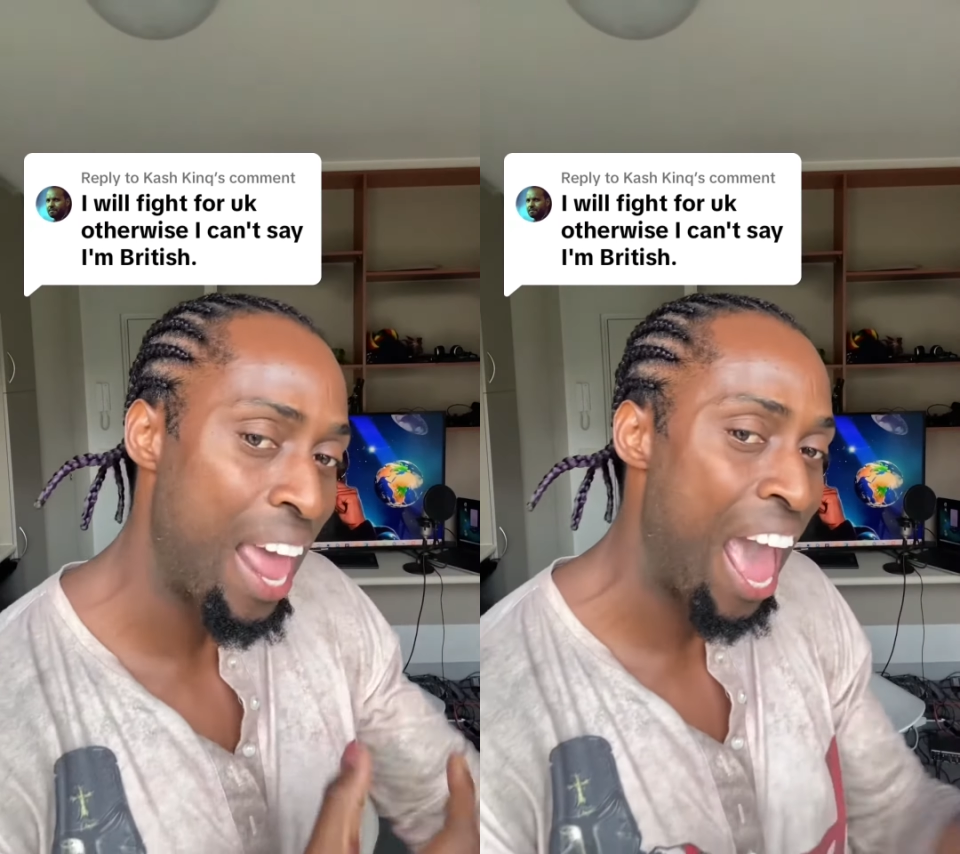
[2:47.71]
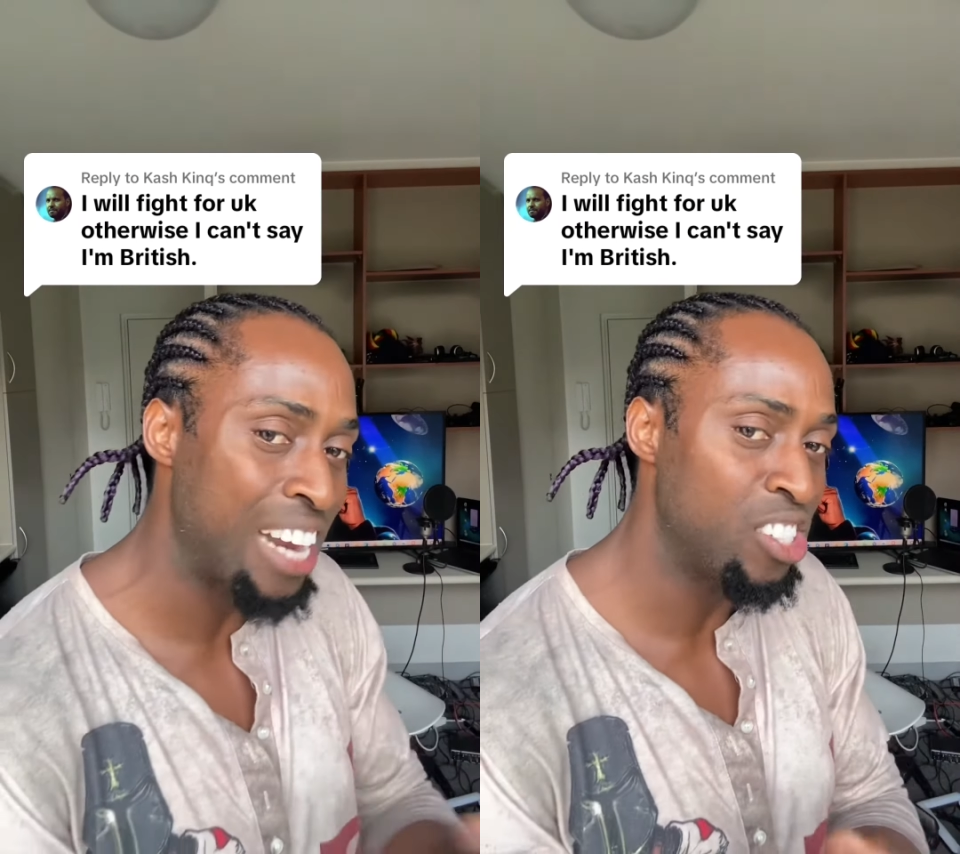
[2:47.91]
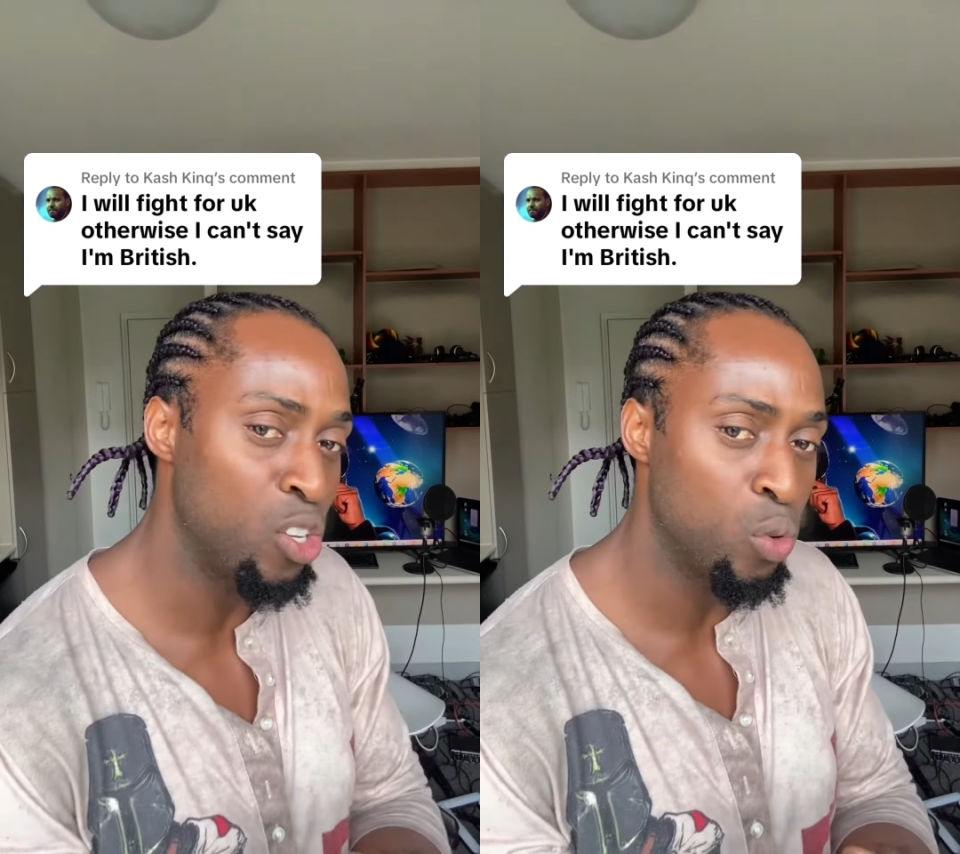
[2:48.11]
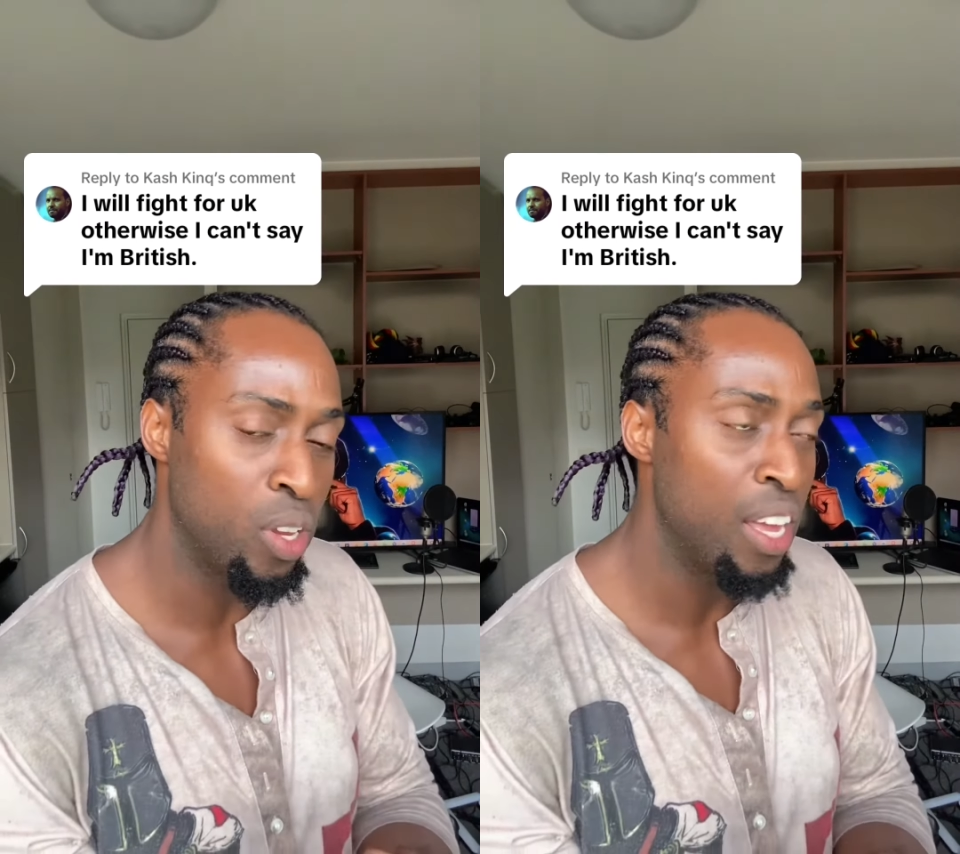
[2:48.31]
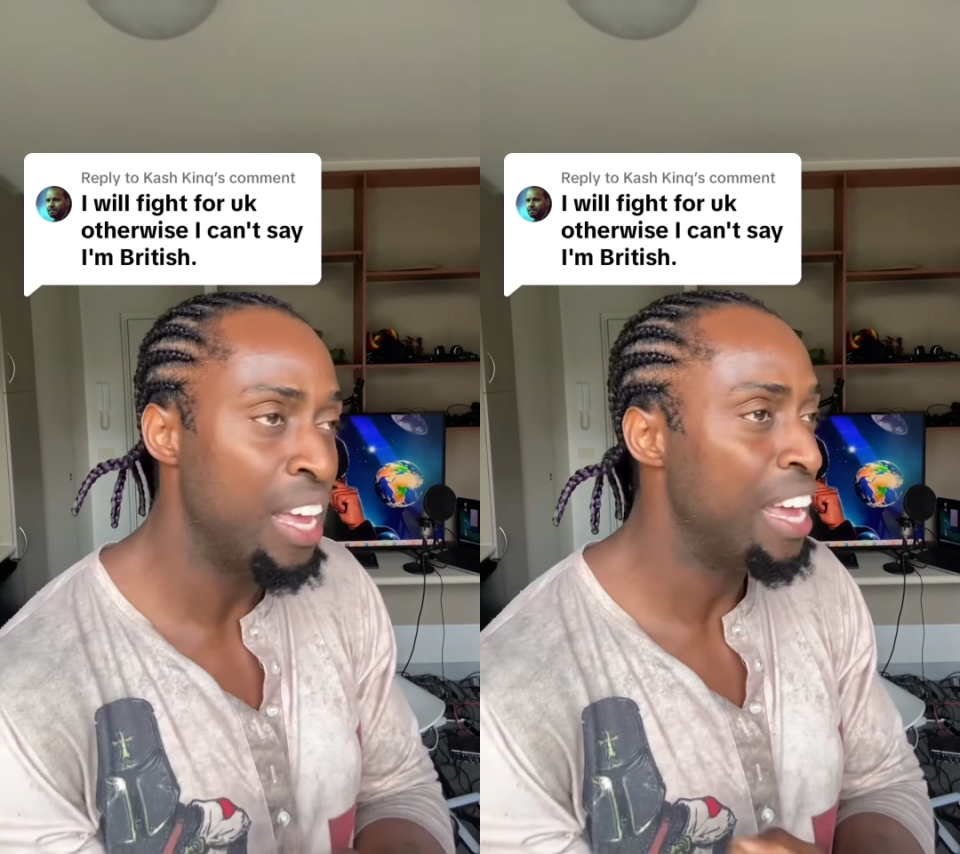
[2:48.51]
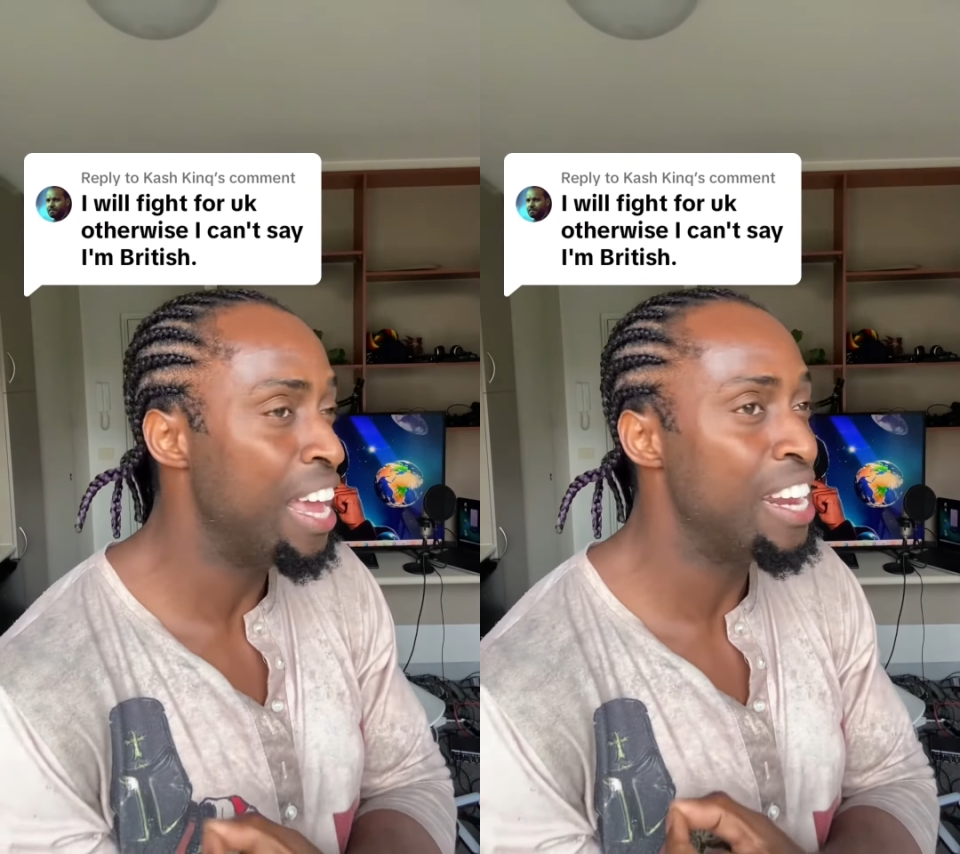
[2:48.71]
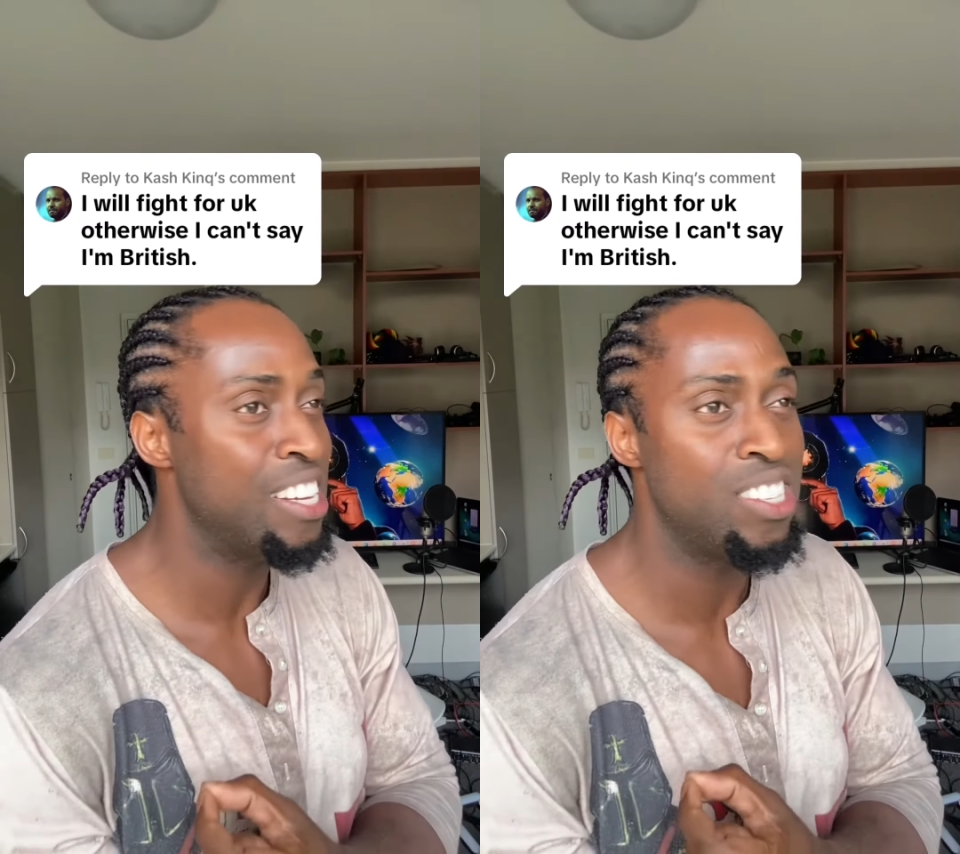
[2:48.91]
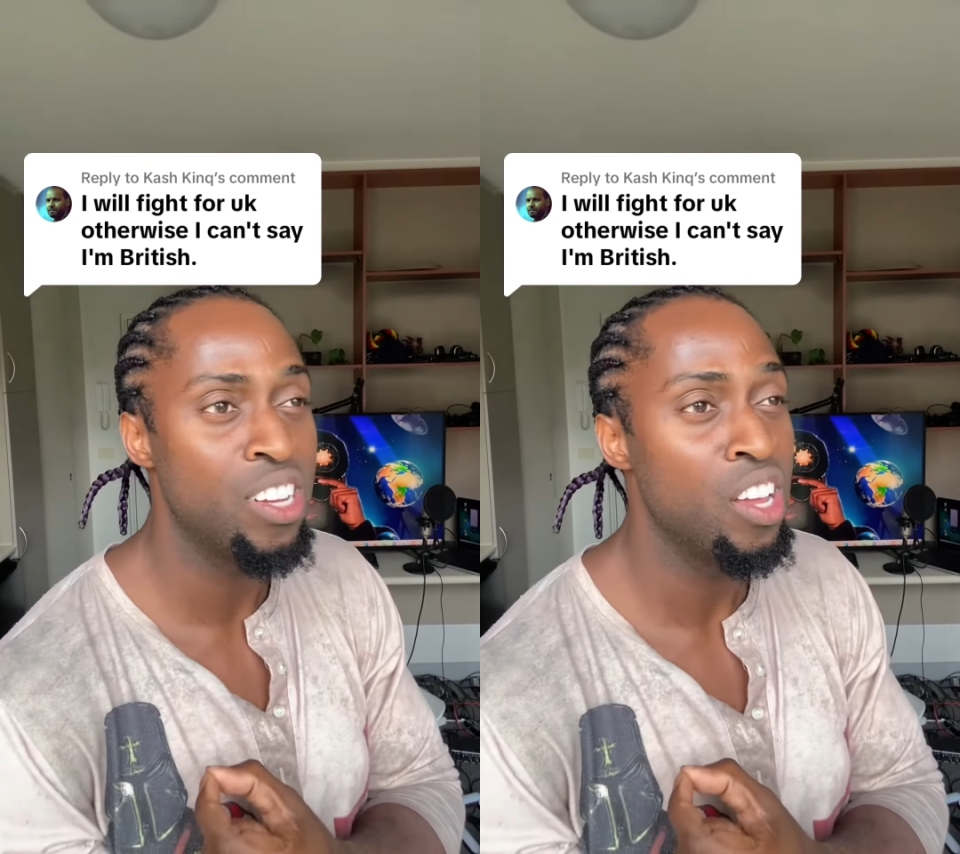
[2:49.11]
attitude, it
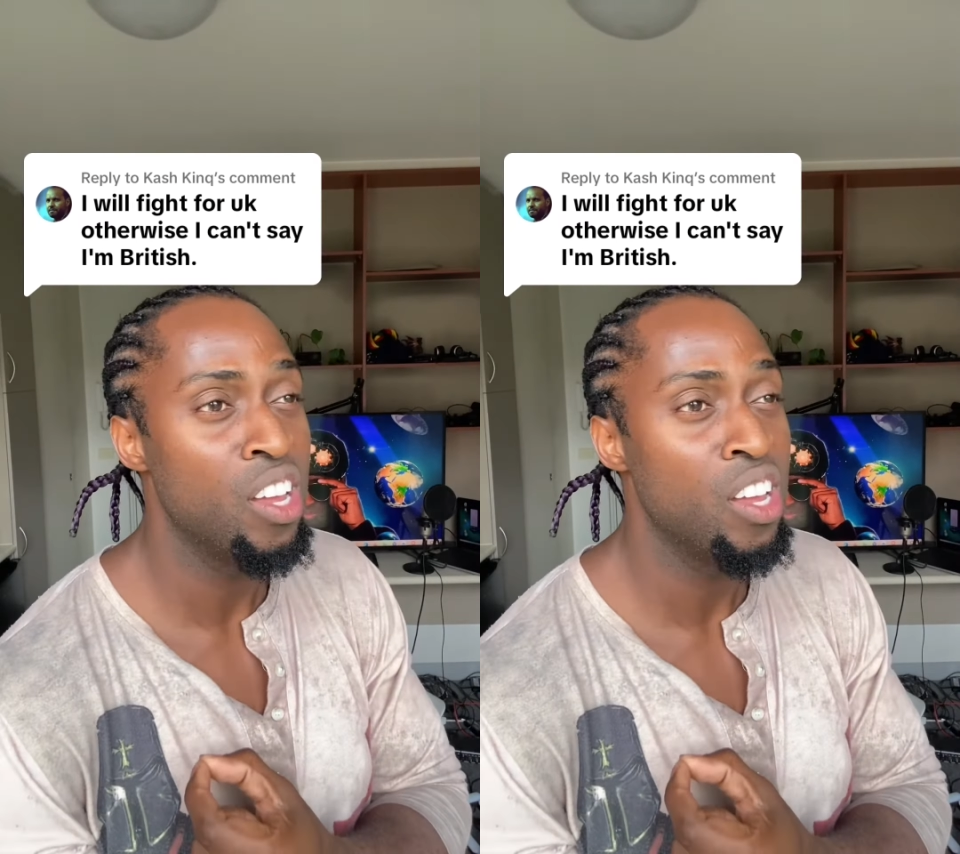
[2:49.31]
is